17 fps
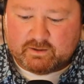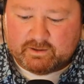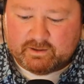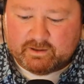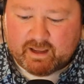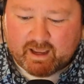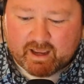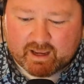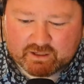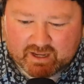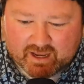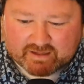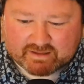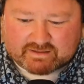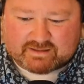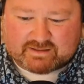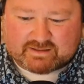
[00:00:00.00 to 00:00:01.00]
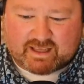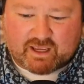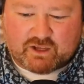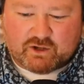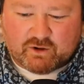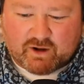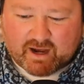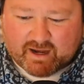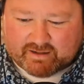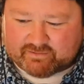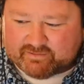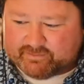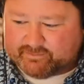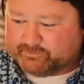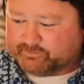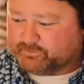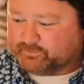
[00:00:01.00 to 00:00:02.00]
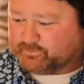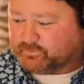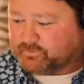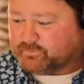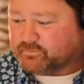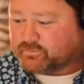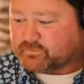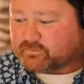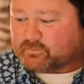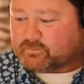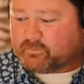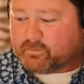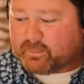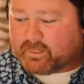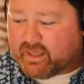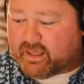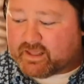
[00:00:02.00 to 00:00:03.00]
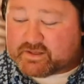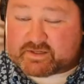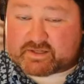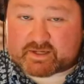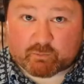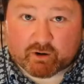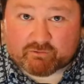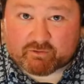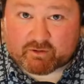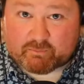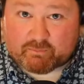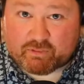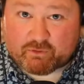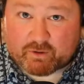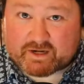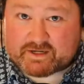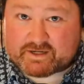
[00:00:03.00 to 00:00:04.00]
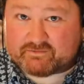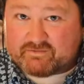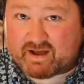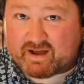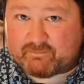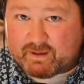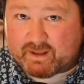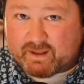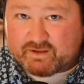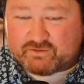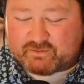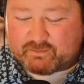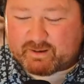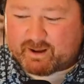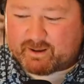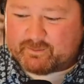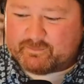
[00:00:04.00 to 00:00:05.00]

And yes, thank you guys. In somewhere from 3 to 5 minutes from now,